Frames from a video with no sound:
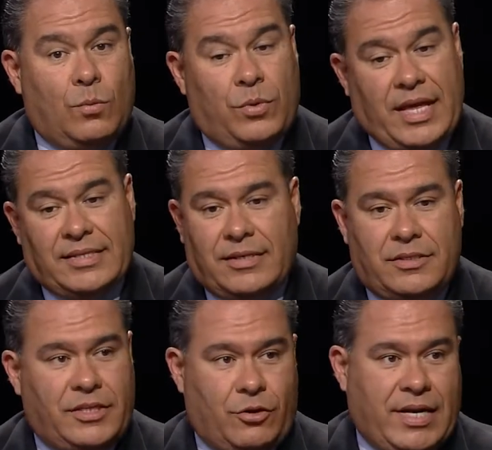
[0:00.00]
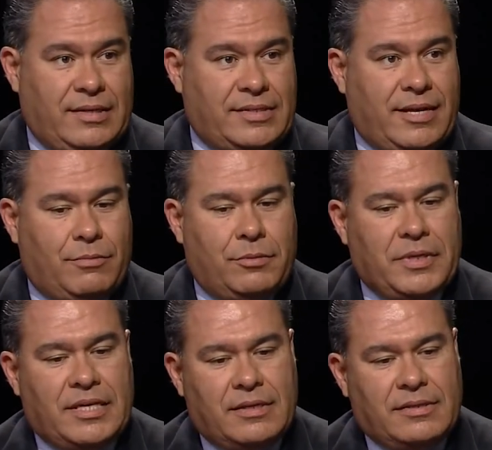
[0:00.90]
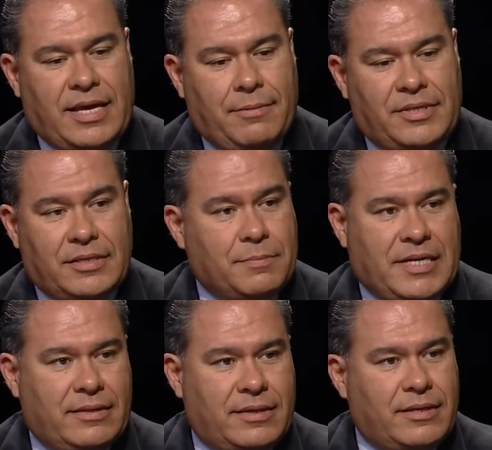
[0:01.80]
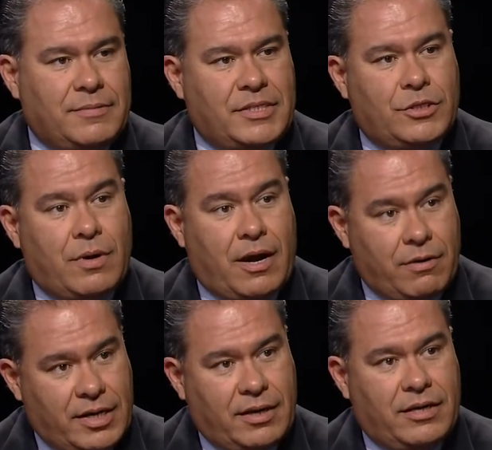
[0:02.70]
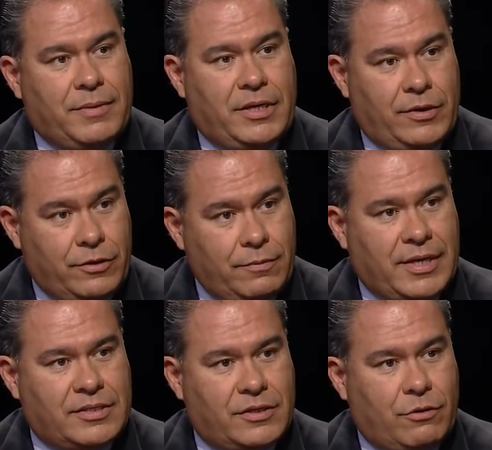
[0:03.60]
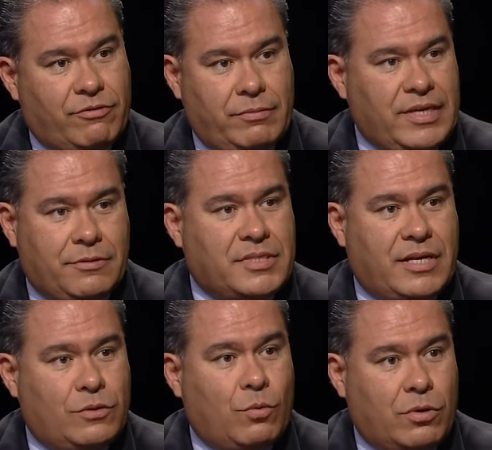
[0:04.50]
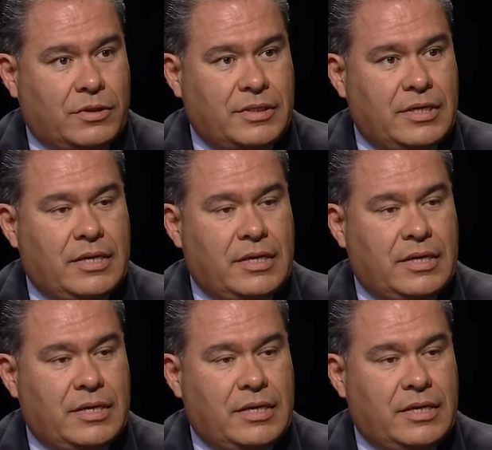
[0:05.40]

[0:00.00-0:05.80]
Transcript: Well, that's actually a great example because that is money that comes into our economy here in New Mexico from the other side of the world.